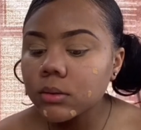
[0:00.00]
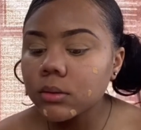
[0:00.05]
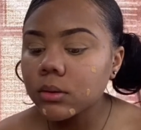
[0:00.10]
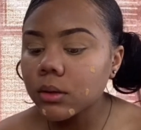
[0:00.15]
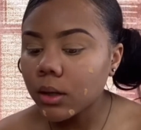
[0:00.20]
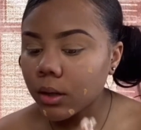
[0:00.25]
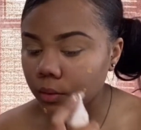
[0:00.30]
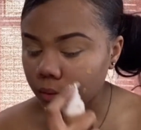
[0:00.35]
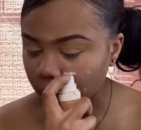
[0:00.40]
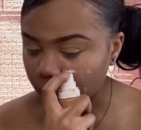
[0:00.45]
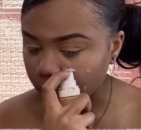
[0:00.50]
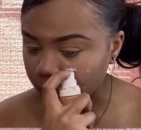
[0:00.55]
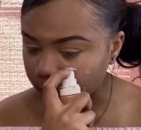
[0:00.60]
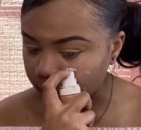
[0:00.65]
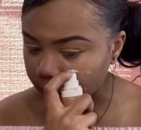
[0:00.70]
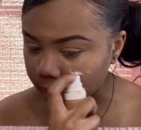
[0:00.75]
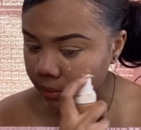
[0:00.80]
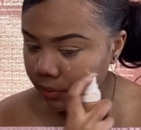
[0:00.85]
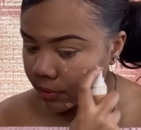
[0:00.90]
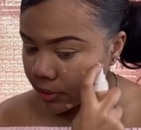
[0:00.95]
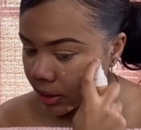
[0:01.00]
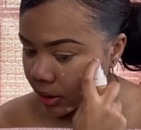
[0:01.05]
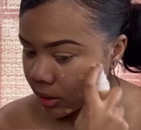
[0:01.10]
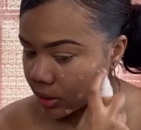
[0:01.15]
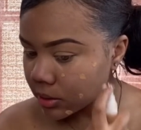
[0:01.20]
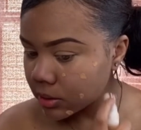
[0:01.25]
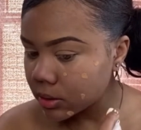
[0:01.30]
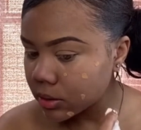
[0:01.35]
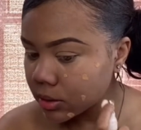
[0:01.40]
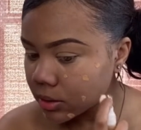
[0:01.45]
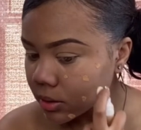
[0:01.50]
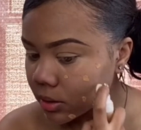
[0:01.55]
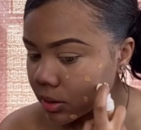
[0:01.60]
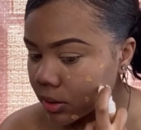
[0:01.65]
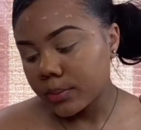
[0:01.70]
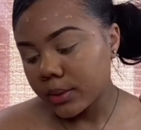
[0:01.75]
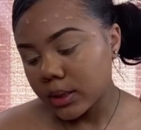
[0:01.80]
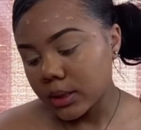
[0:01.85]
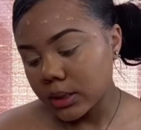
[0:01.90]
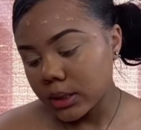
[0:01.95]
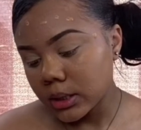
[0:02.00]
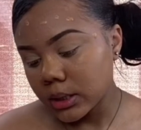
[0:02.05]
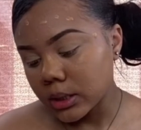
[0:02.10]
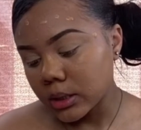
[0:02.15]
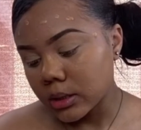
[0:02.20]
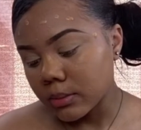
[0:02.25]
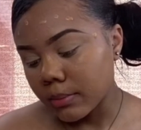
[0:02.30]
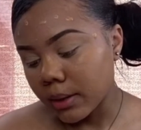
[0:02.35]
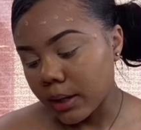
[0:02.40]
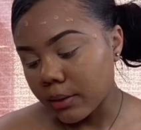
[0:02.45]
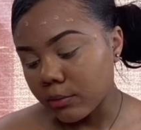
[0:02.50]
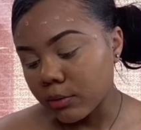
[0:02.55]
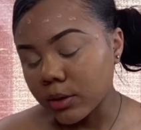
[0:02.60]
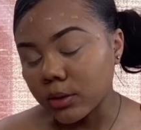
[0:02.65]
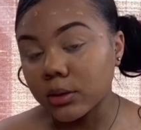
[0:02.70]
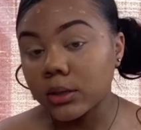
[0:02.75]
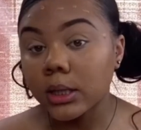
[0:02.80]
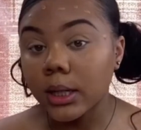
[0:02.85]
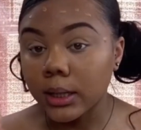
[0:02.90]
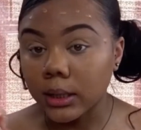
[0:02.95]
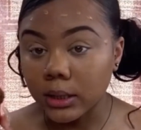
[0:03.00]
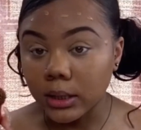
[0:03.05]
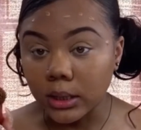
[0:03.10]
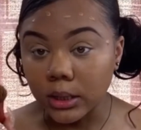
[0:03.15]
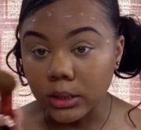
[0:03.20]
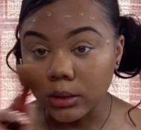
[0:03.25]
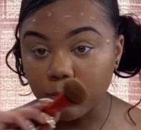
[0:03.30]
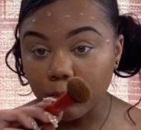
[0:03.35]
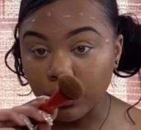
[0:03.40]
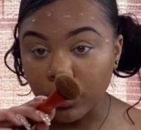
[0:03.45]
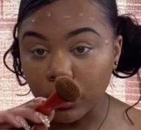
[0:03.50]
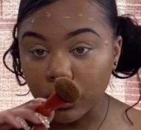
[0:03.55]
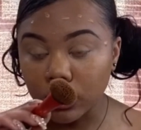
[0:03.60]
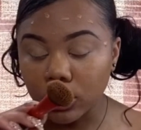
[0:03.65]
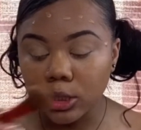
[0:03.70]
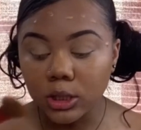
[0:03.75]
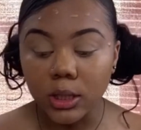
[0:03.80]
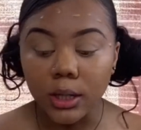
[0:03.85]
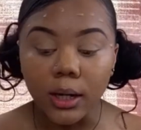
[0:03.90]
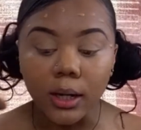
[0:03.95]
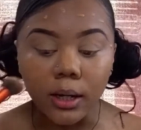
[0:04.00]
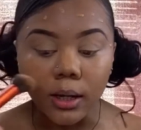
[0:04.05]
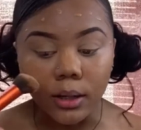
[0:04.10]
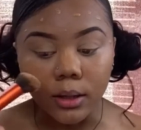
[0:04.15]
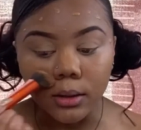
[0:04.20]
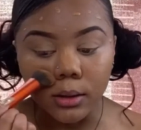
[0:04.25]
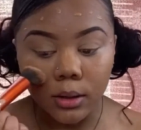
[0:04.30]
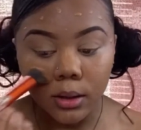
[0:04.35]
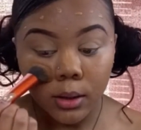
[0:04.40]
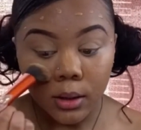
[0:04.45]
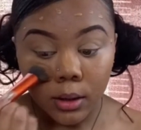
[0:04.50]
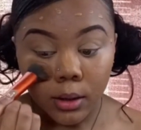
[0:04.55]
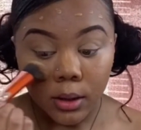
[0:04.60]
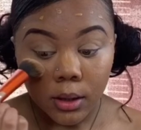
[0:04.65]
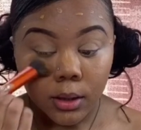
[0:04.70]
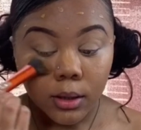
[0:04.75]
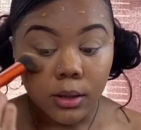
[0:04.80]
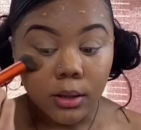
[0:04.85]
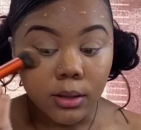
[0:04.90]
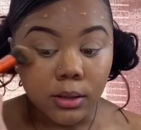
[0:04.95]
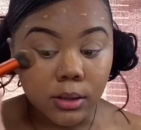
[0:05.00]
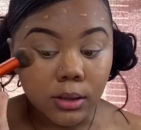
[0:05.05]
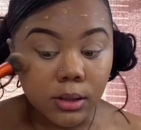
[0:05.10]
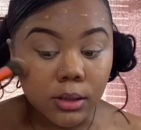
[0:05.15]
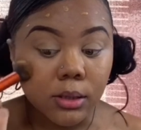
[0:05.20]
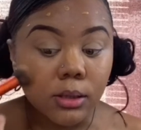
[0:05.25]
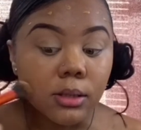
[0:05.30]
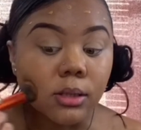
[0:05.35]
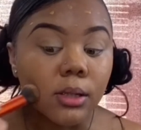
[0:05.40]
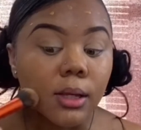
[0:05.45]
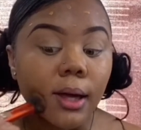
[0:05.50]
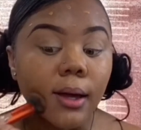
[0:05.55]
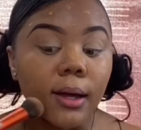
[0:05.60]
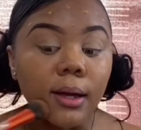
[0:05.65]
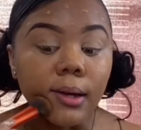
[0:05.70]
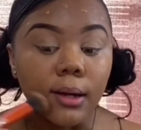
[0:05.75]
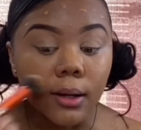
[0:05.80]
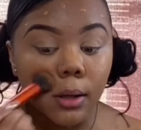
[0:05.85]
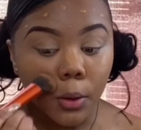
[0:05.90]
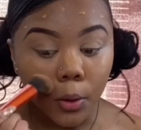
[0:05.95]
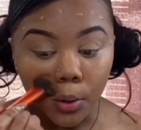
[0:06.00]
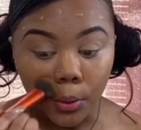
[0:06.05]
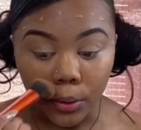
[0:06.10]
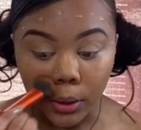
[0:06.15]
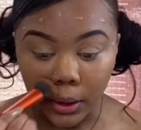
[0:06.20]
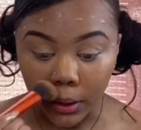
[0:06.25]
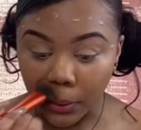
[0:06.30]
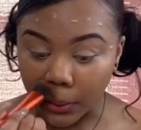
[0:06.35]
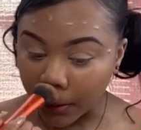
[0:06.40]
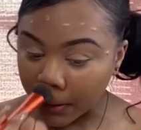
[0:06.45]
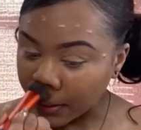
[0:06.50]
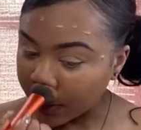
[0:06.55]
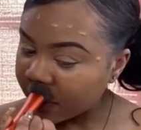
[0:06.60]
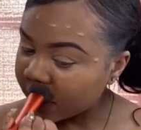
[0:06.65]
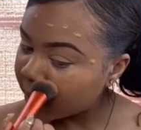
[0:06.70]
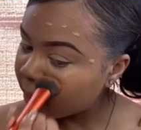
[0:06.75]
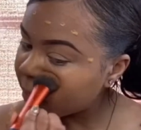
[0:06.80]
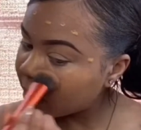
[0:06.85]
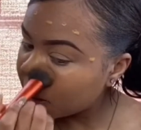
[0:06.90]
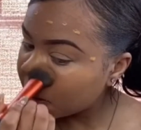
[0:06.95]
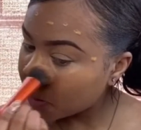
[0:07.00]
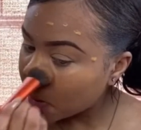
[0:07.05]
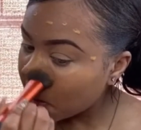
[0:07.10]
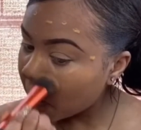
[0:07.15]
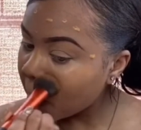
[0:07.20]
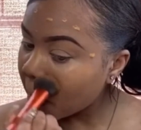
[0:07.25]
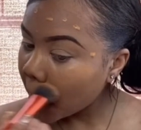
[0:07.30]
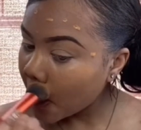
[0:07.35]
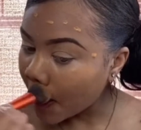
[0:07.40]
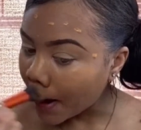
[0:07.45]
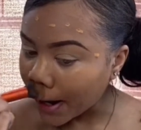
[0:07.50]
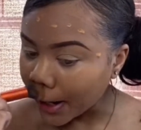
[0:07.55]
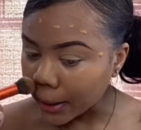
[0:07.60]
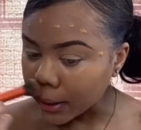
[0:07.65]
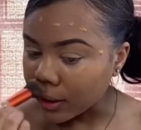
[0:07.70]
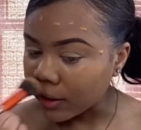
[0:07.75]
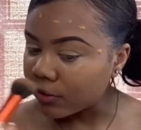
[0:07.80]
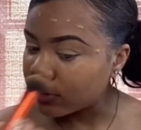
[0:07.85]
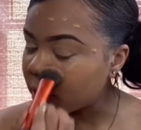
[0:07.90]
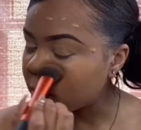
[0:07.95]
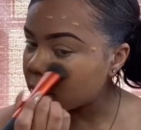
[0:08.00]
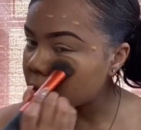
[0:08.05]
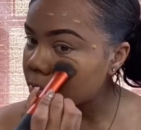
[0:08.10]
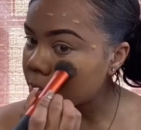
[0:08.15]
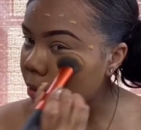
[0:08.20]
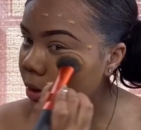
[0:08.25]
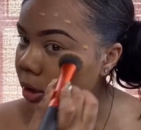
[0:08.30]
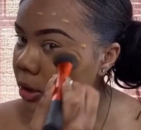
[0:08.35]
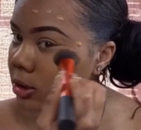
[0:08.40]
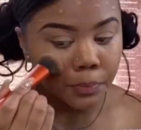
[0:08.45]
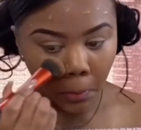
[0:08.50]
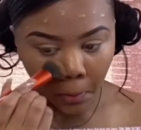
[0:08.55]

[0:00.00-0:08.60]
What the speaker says: around my face. This is my Real Techniques brush, and this is like holy grail for me. I love this brush.